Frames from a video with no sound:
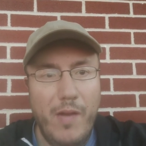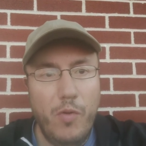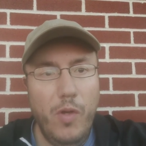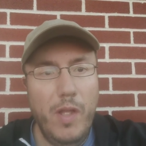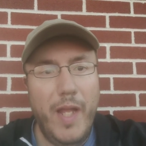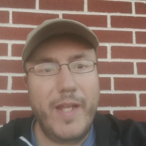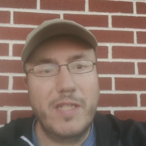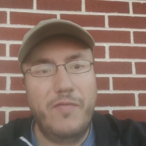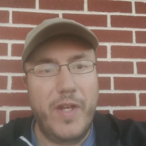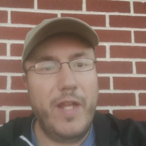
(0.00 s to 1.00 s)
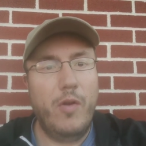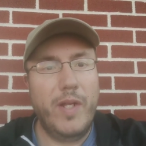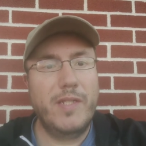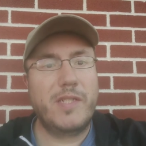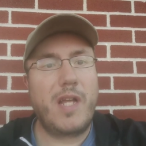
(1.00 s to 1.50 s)
I really like his
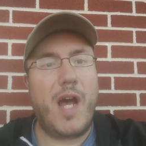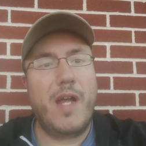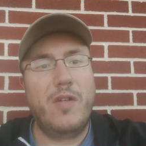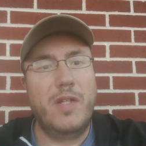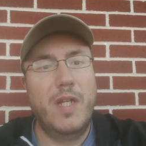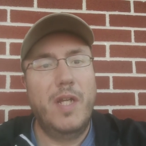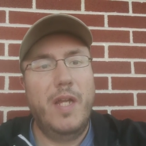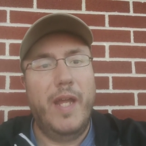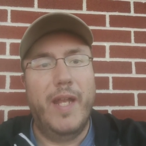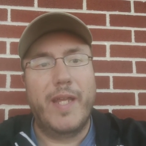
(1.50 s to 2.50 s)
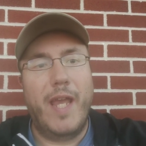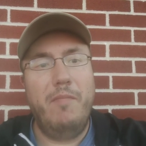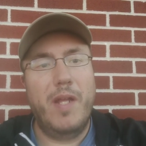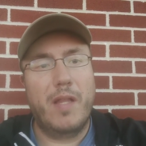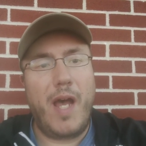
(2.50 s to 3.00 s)
videoing style, and it
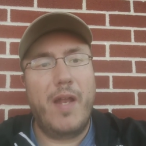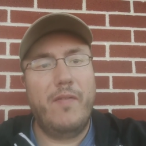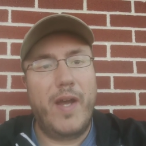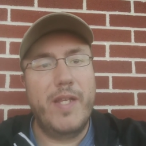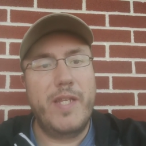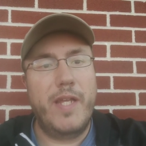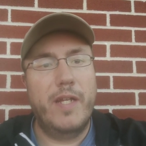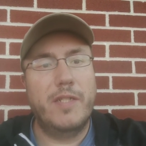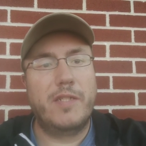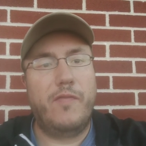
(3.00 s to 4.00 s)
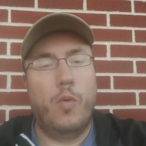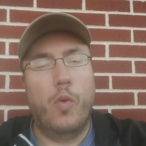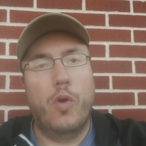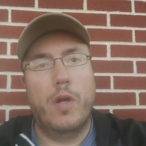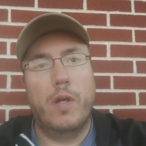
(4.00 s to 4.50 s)
gave me a lot of ideas
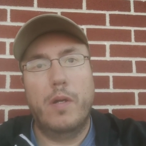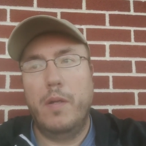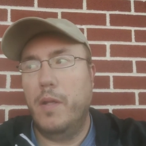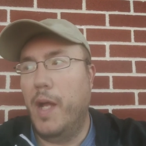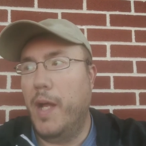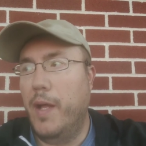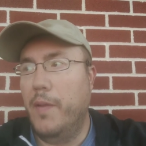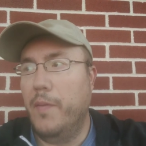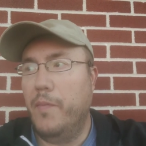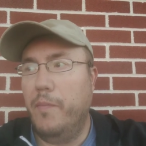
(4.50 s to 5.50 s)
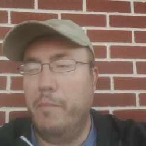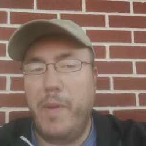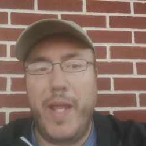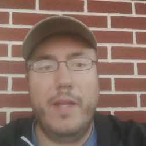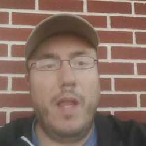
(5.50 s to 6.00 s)
for uh,
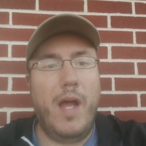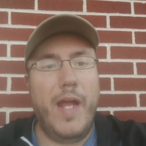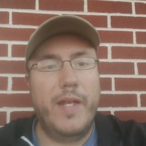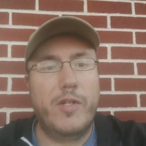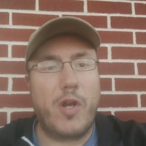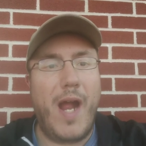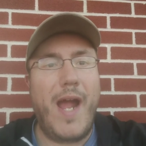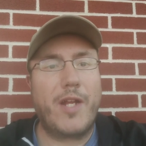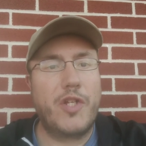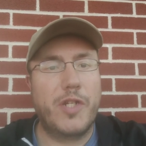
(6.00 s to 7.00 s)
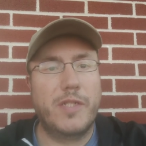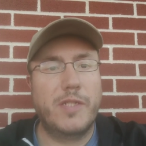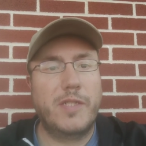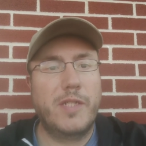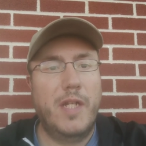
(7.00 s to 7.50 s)
mainline
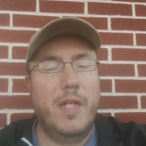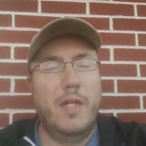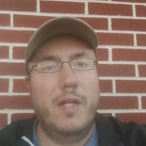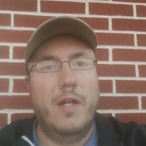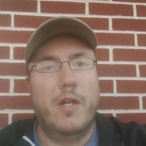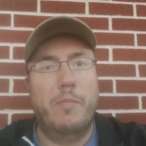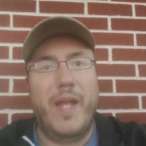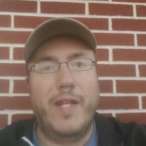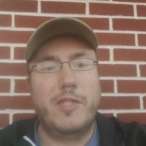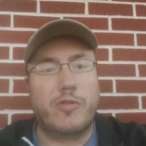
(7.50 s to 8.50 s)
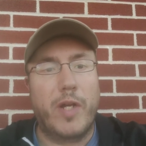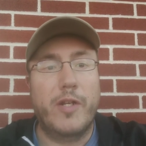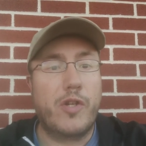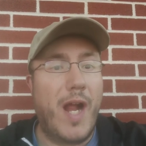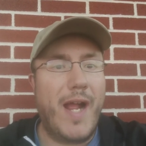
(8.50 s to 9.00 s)
attractions or main
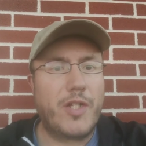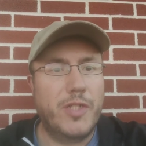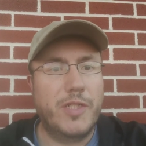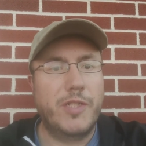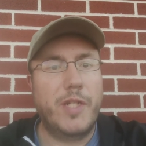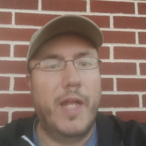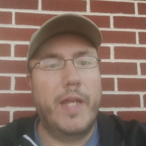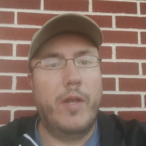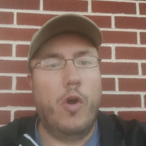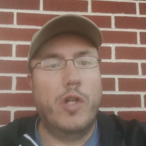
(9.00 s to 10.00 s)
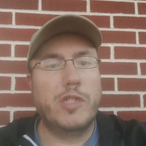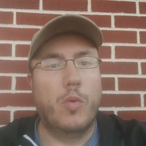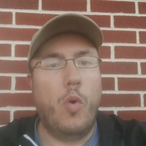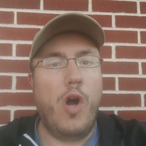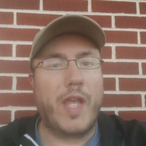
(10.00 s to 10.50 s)
street attractions, and then
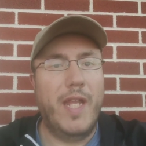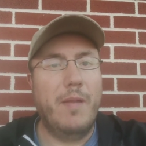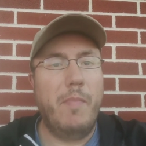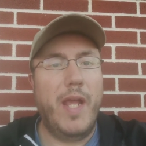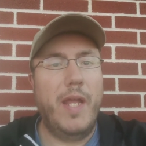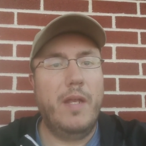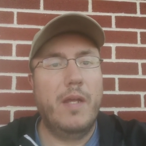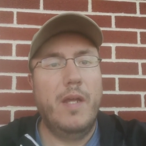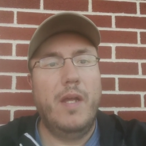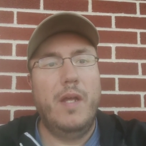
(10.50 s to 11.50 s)
also walking the main.